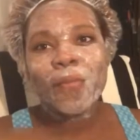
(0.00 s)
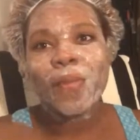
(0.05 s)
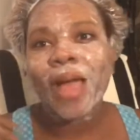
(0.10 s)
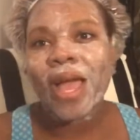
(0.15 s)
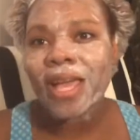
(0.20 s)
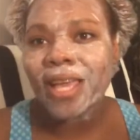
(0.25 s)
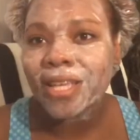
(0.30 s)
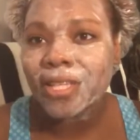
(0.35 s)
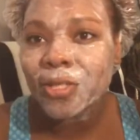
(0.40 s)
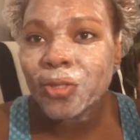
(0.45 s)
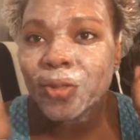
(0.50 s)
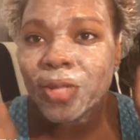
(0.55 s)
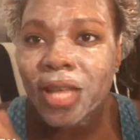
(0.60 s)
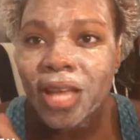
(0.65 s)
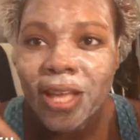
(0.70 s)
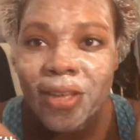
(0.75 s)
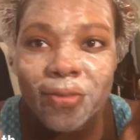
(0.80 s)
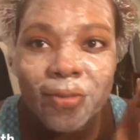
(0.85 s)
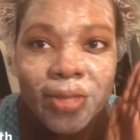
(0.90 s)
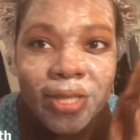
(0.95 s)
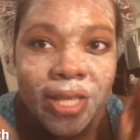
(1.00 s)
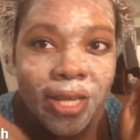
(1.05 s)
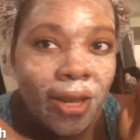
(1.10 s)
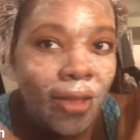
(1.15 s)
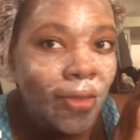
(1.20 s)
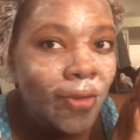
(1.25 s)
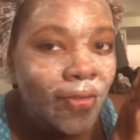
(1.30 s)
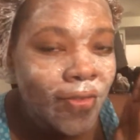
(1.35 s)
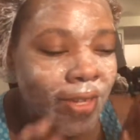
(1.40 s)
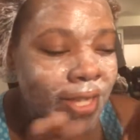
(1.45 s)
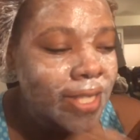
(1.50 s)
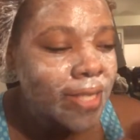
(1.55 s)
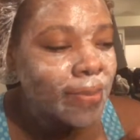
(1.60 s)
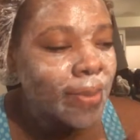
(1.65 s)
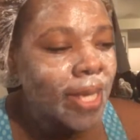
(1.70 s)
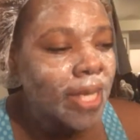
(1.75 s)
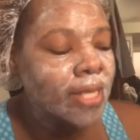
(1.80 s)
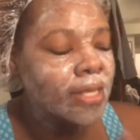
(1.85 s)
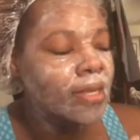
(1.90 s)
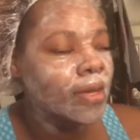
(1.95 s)
back at you live with another face
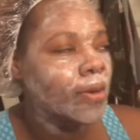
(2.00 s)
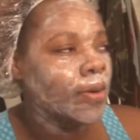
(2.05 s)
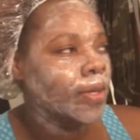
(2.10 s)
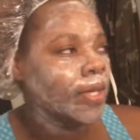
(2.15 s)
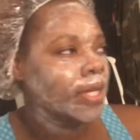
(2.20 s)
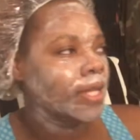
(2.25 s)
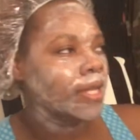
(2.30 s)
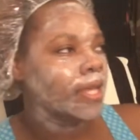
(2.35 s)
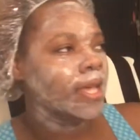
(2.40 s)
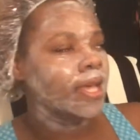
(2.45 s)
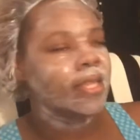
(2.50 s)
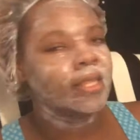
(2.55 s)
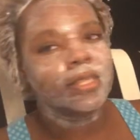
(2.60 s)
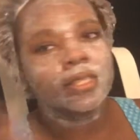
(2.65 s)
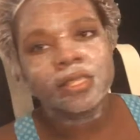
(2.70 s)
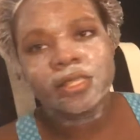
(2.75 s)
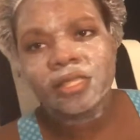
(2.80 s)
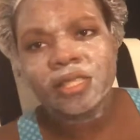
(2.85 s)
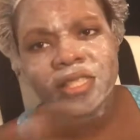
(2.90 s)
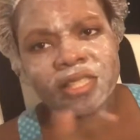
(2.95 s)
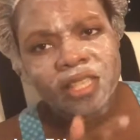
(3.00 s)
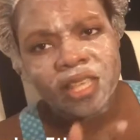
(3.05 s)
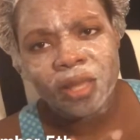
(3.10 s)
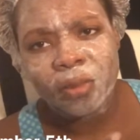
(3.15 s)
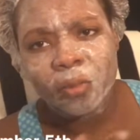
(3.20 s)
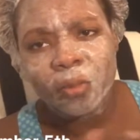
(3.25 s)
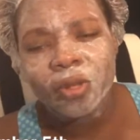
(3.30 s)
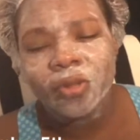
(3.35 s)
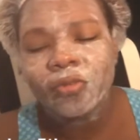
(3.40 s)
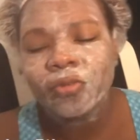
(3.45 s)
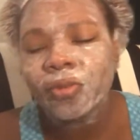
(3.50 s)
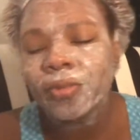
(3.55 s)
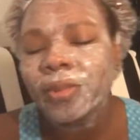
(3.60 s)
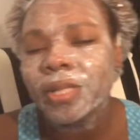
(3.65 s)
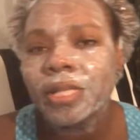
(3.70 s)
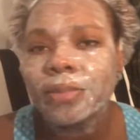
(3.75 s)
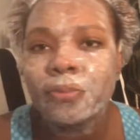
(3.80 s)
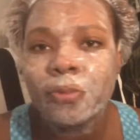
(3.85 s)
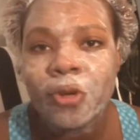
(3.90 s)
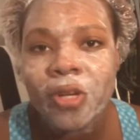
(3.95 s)
mask on and this is the same one from
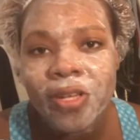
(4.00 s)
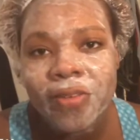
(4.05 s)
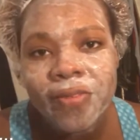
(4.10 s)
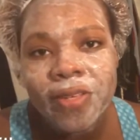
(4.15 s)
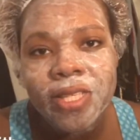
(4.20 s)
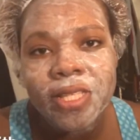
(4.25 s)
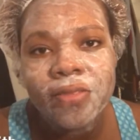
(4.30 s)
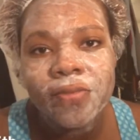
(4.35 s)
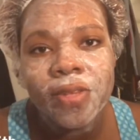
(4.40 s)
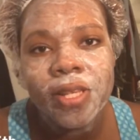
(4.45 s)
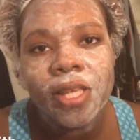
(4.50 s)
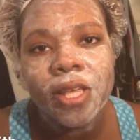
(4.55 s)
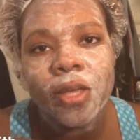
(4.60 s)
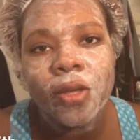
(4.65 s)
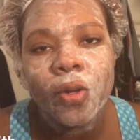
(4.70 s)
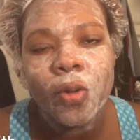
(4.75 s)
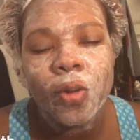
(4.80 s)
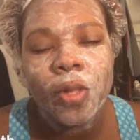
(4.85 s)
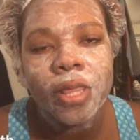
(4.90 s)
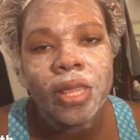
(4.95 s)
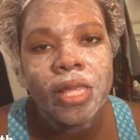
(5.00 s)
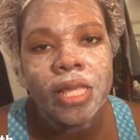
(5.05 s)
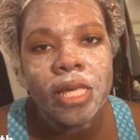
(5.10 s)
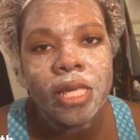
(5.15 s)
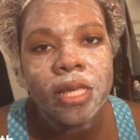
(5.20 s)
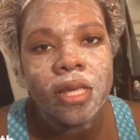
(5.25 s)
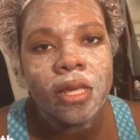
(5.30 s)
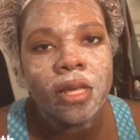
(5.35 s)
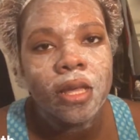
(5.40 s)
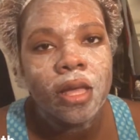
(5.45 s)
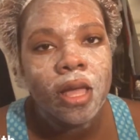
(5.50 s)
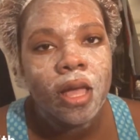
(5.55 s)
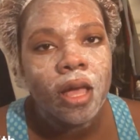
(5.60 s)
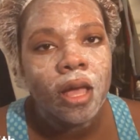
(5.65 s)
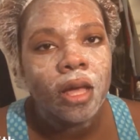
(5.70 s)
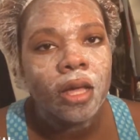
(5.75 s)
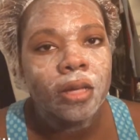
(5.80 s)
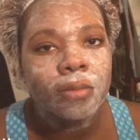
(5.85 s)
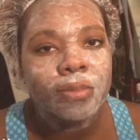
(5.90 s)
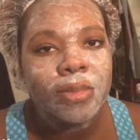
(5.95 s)
the previous video the
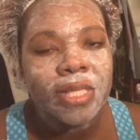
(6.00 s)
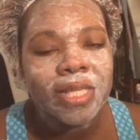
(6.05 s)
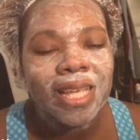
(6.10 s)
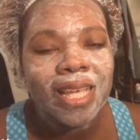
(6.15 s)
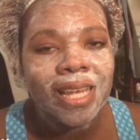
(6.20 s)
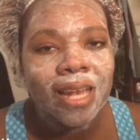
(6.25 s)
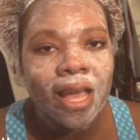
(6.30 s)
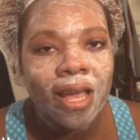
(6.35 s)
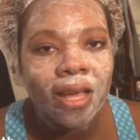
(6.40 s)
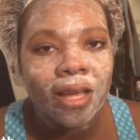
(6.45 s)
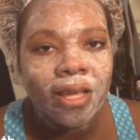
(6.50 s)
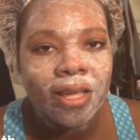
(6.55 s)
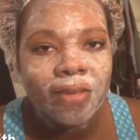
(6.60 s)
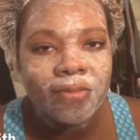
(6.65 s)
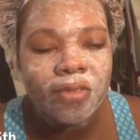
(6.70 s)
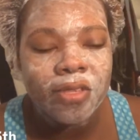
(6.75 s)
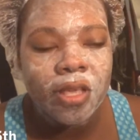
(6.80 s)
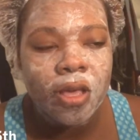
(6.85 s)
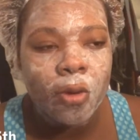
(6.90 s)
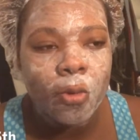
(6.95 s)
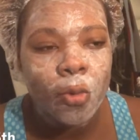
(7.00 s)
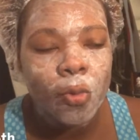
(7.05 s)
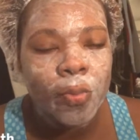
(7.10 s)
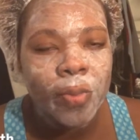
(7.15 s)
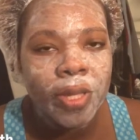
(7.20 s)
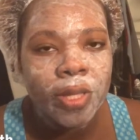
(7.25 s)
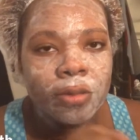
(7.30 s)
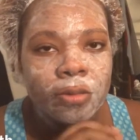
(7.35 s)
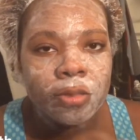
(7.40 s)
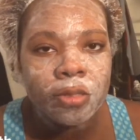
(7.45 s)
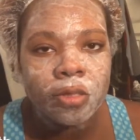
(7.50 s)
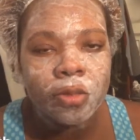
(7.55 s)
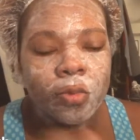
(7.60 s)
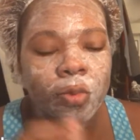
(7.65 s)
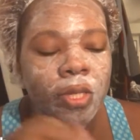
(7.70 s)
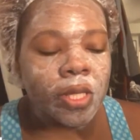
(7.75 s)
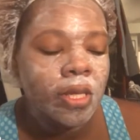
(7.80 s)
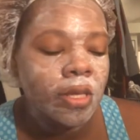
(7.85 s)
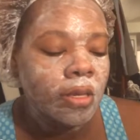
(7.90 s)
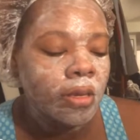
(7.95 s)
um, St. Ives oatmeal
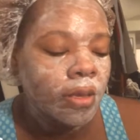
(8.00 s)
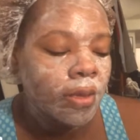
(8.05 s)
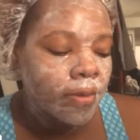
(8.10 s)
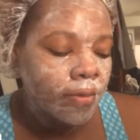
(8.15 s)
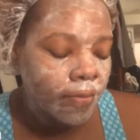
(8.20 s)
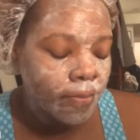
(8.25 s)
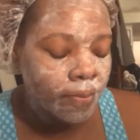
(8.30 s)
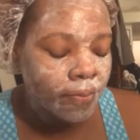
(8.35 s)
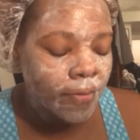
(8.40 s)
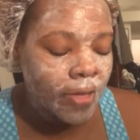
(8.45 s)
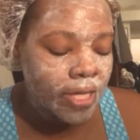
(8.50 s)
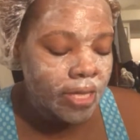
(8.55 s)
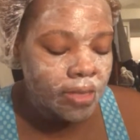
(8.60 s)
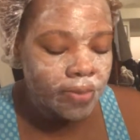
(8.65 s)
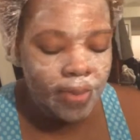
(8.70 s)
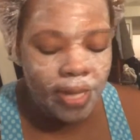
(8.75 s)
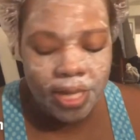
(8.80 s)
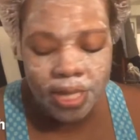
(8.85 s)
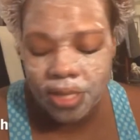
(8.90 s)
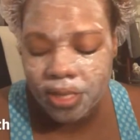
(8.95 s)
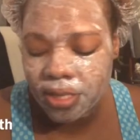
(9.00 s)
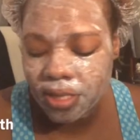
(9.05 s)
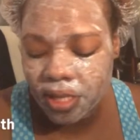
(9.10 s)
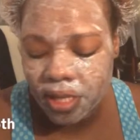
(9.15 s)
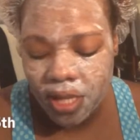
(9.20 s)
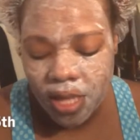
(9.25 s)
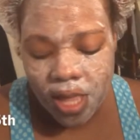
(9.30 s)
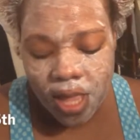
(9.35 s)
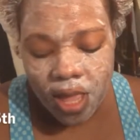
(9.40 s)
soothing face mask